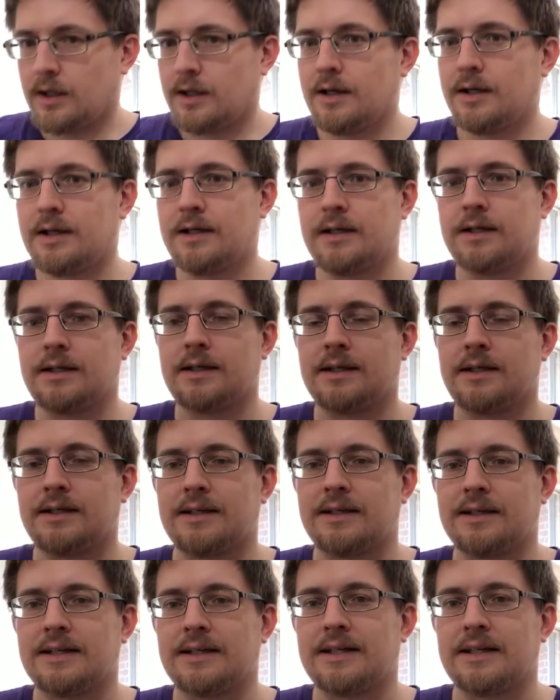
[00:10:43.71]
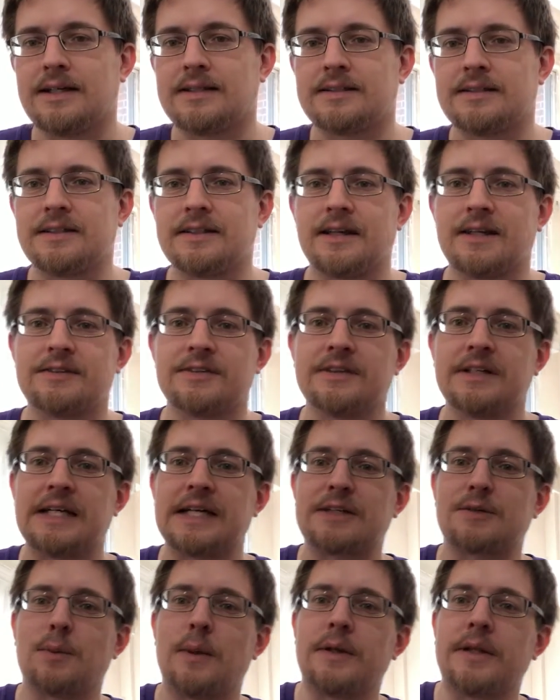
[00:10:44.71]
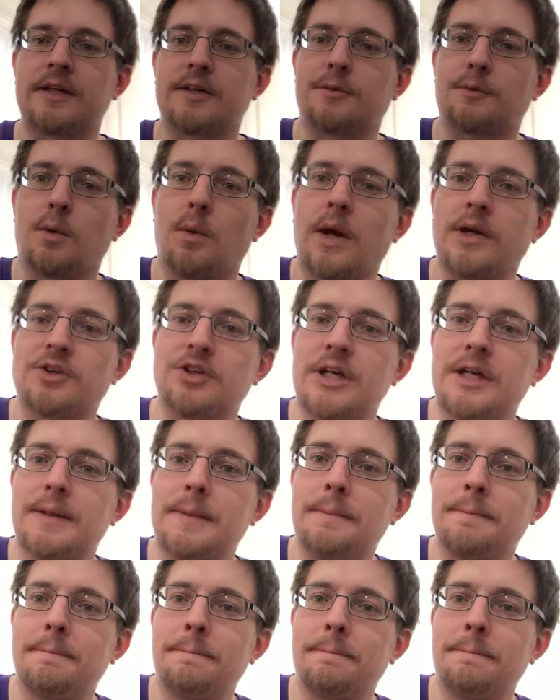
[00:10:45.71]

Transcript: I'll see you guys in the next one. Thanks for watching.